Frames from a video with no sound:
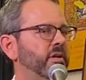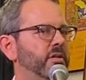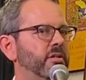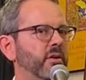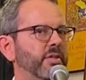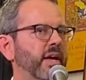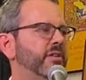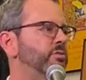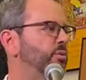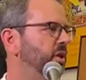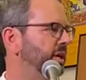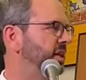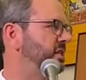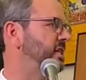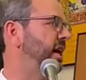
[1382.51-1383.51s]
So that's
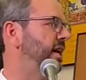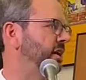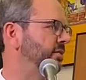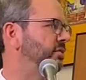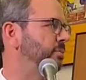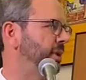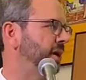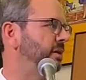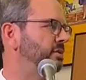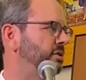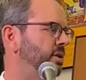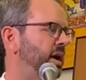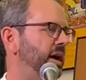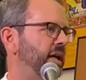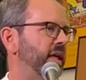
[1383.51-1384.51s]
really exciting for me.
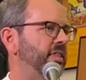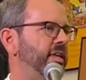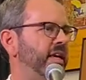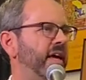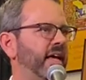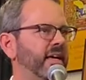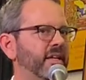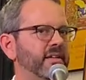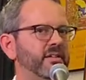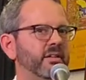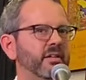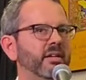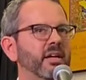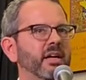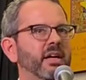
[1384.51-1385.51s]
So I think I get
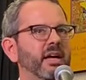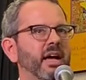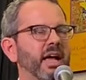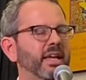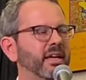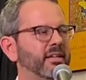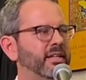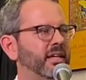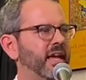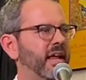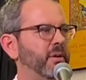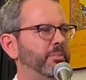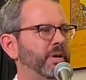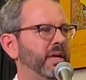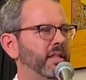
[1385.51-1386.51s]
to
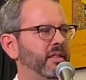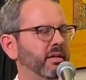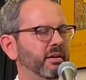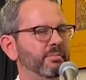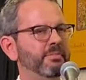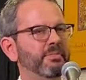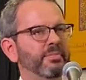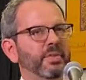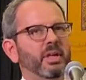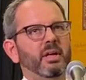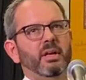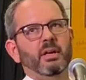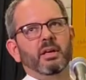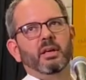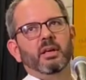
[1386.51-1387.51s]
kind of be the,
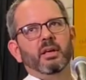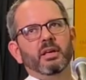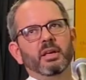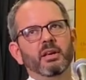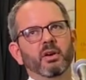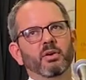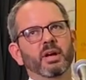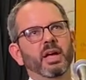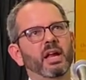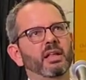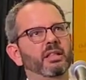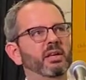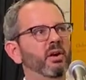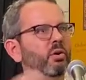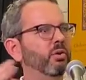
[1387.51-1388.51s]
you know, kind
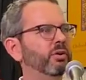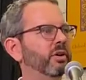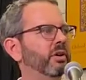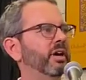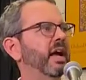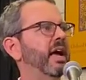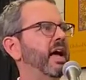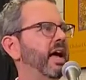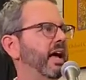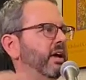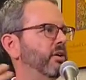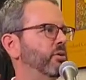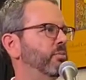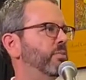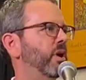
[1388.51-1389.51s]
of the older
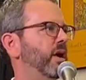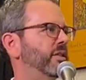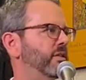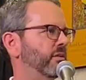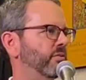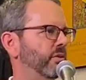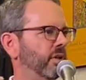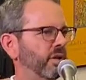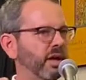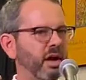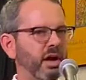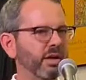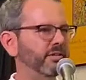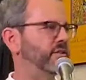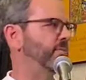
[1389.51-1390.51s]
guy who brought the really
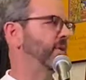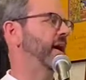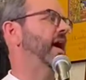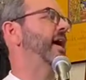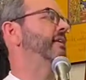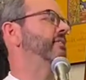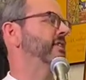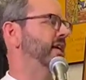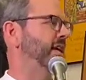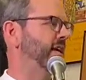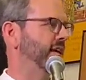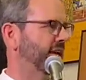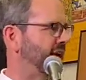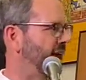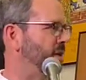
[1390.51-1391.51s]
awesome guys in,
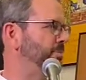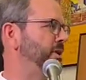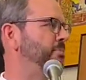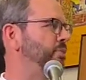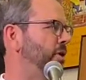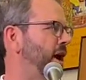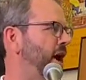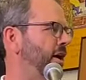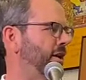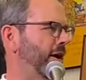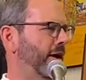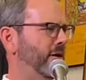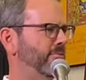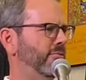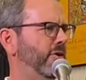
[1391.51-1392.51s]
and kind of be proud.
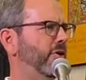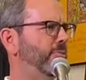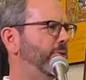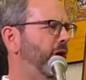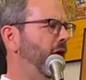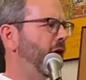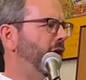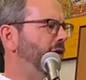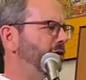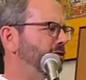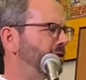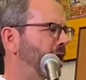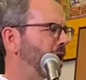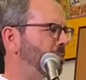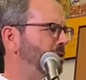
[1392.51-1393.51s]
Like, I'm very proud of
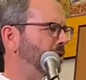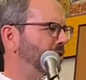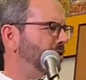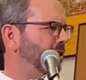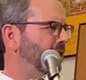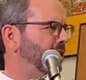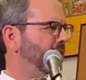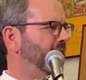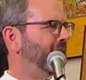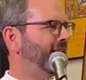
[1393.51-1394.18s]
this guy.